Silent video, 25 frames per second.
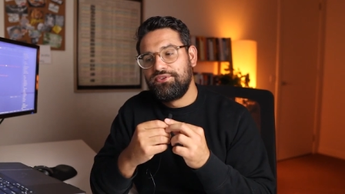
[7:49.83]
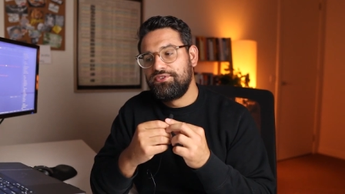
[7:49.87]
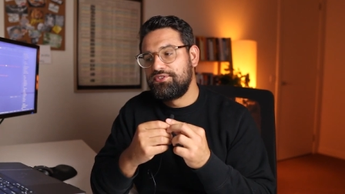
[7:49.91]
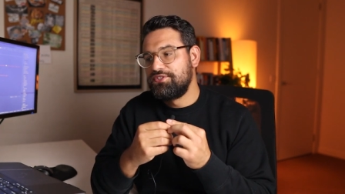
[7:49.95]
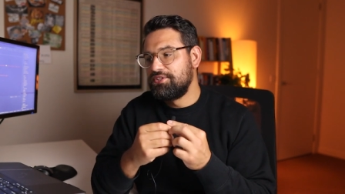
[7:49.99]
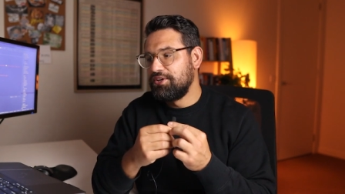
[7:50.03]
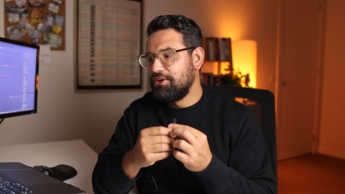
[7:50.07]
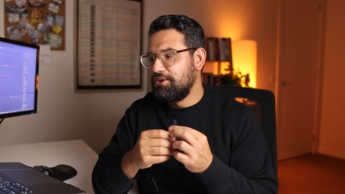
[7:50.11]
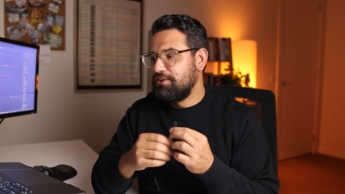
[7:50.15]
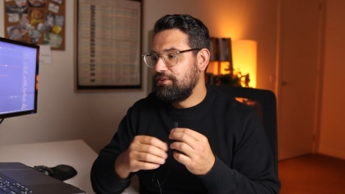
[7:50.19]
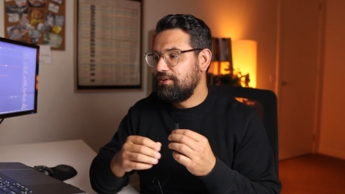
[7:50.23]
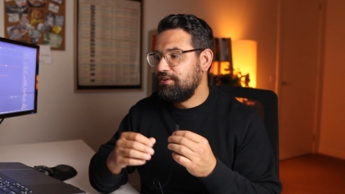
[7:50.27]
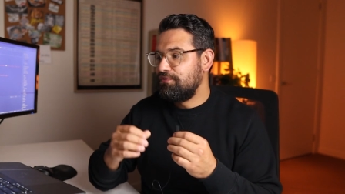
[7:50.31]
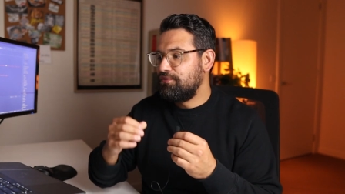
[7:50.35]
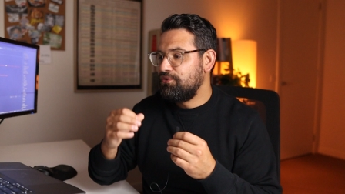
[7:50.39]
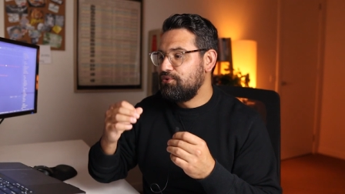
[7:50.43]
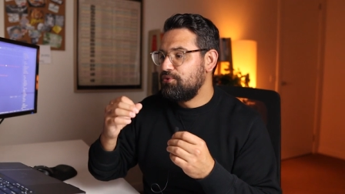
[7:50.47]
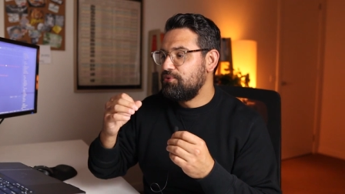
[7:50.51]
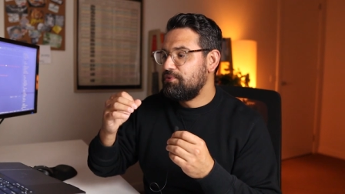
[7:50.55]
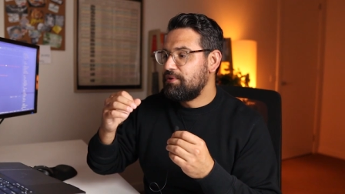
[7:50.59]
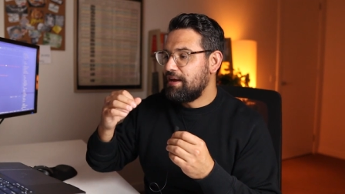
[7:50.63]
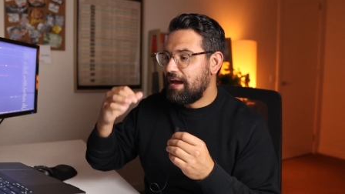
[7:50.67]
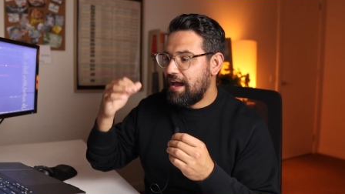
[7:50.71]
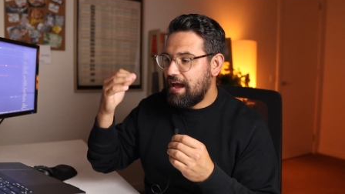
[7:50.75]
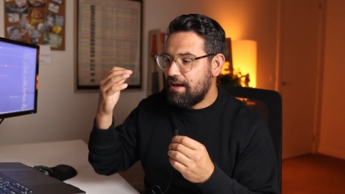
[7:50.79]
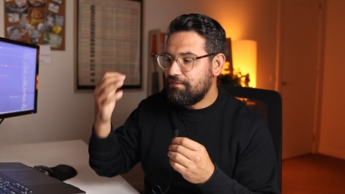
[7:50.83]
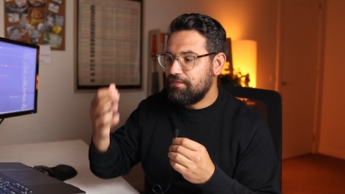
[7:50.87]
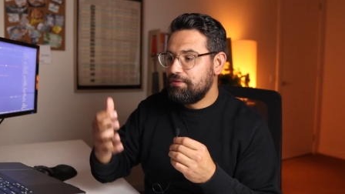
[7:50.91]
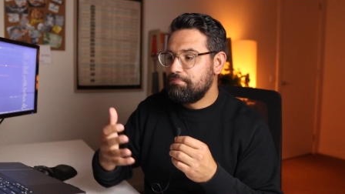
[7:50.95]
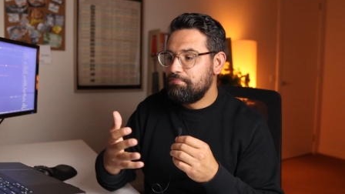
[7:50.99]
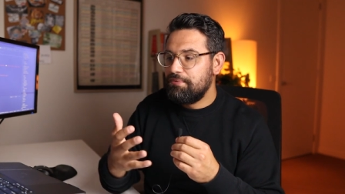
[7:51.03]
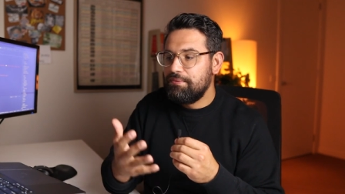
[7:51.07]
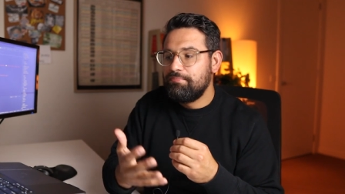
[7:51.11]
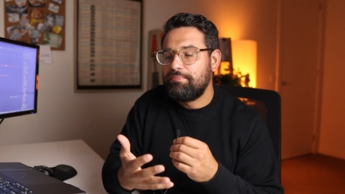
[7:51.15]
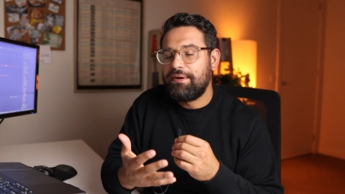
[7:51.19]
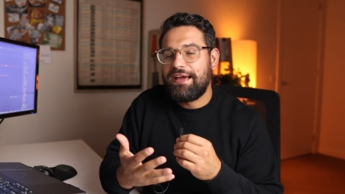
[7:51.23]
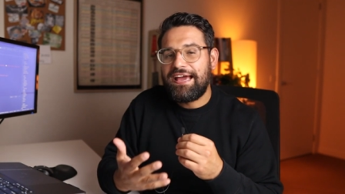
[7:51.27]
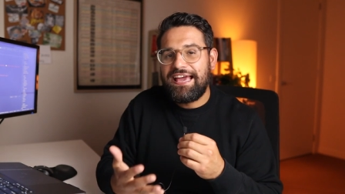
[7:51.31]
So if you haven't
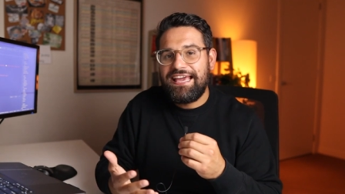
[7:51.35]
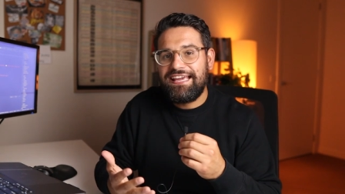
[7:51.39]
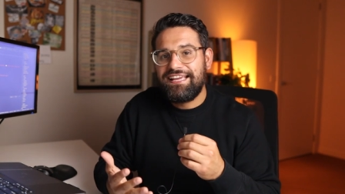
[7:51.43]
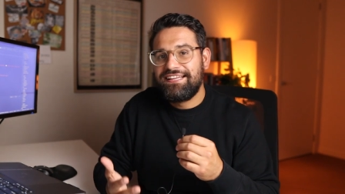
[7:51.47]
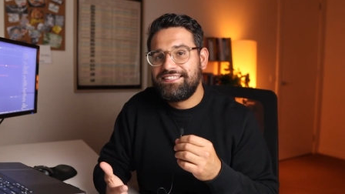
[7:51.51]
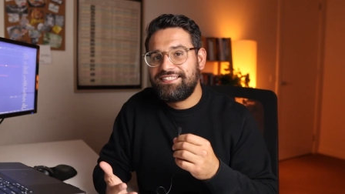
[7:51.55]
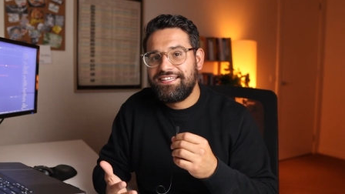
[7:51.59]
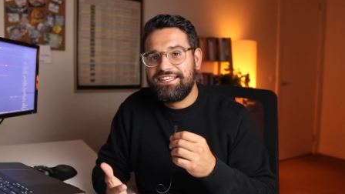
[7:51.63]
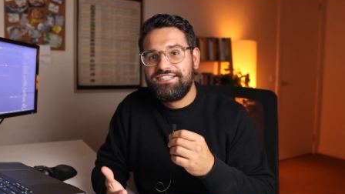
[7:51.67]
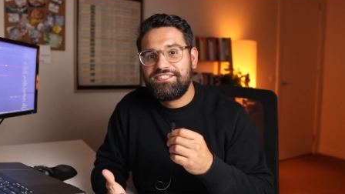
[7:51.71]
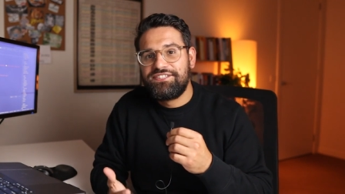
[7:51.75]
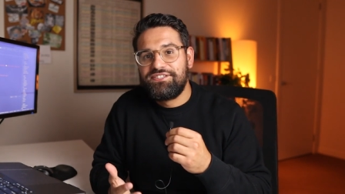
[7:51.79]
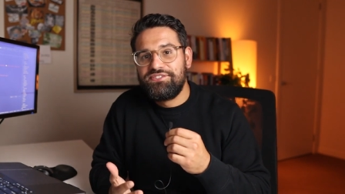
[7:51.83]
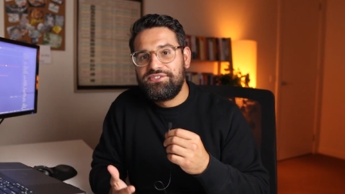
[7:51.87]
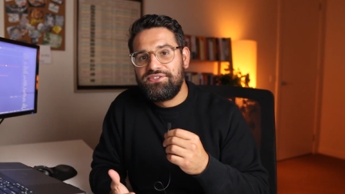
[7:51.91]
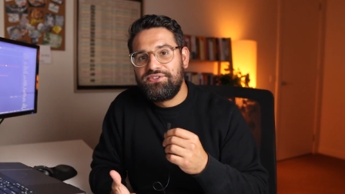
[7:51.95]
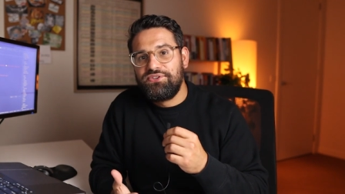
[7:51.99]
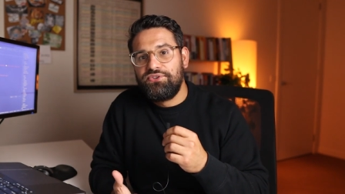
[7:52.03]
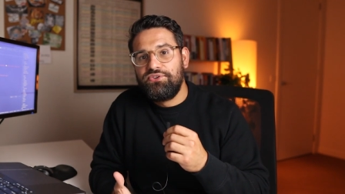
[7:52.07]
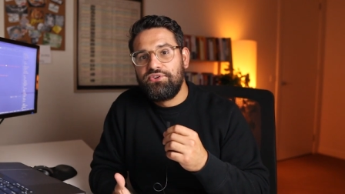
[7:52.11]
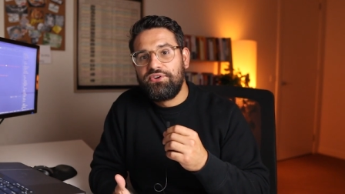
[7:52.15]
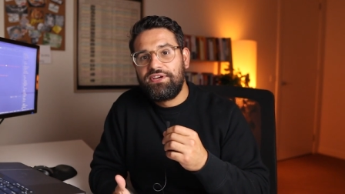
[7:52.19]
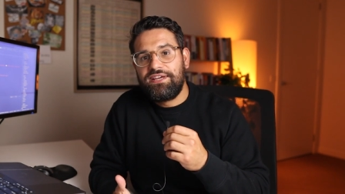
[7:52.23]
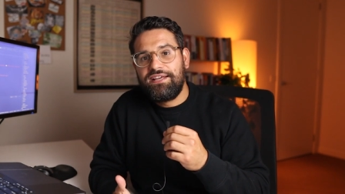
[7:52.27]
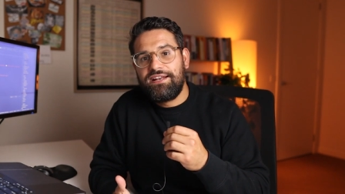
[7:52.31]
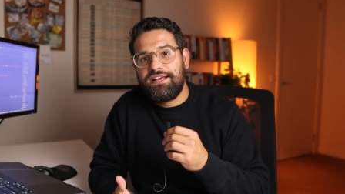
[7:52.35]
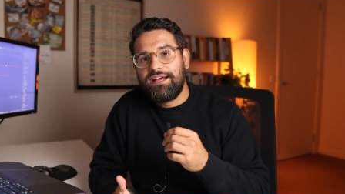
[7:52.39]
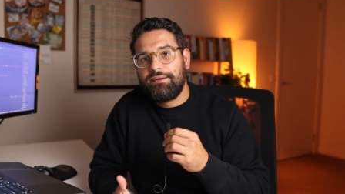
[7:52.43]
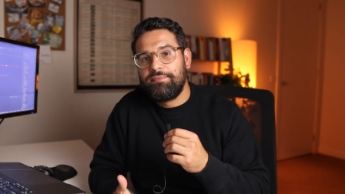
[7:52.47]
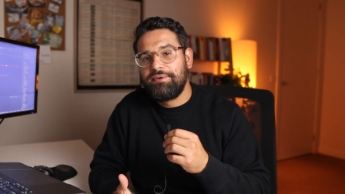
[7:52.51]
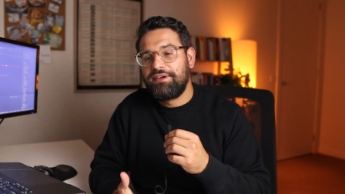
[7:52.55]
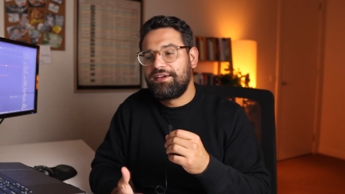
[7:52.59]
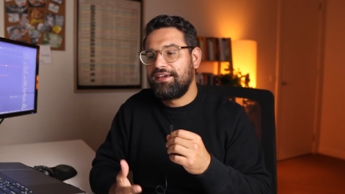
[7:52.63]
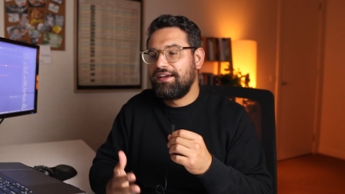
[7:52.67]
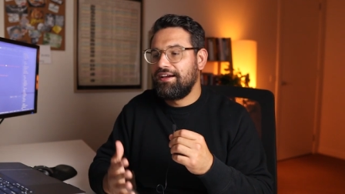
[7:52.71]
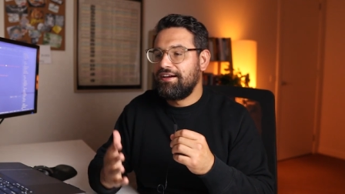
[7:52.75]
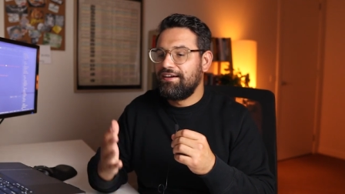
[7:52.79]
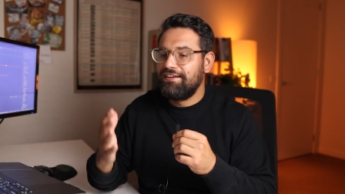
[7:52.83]
been paying attention to your GitHub
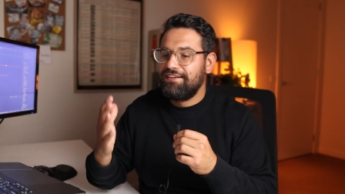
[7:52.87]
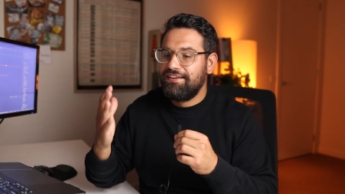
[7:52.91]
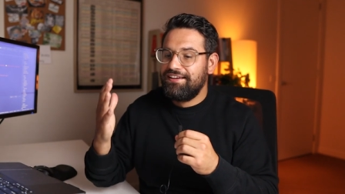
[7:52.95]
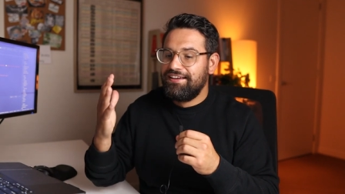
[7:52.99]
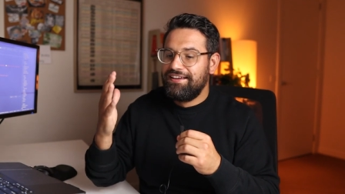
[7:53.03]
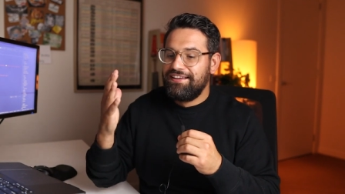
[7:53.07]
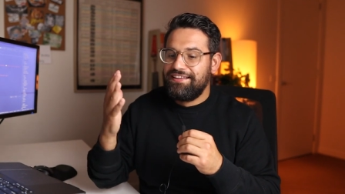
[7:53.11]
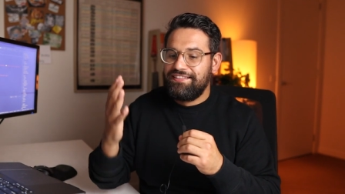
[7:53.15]
account,